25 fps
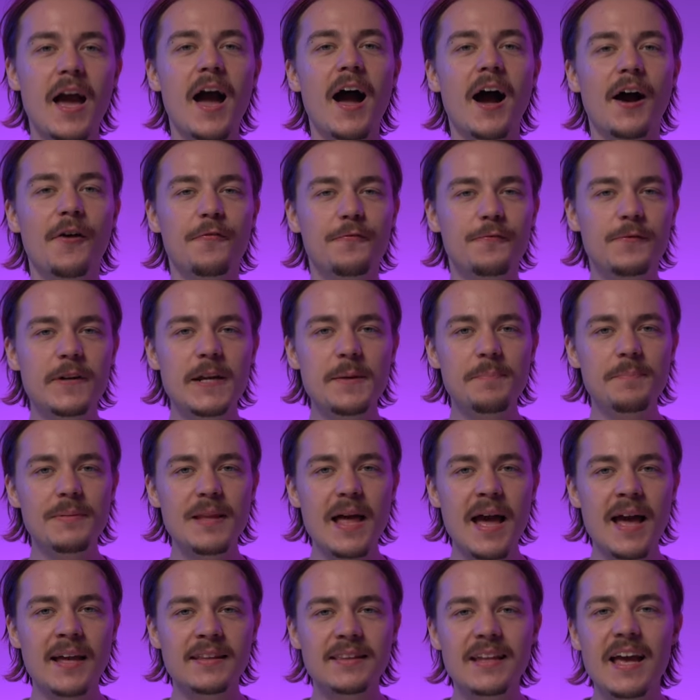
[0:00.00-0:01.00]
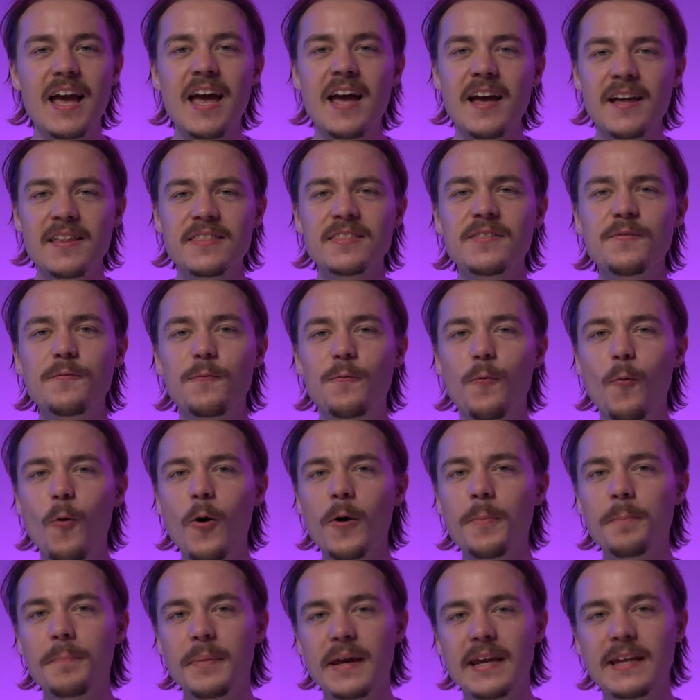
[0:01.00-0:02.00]
A free plan and 4
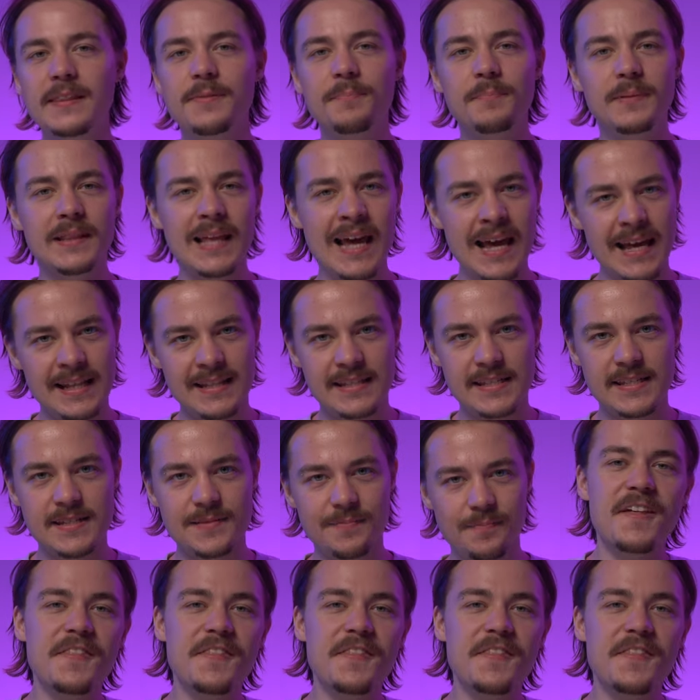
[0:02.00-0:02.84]
paid plans.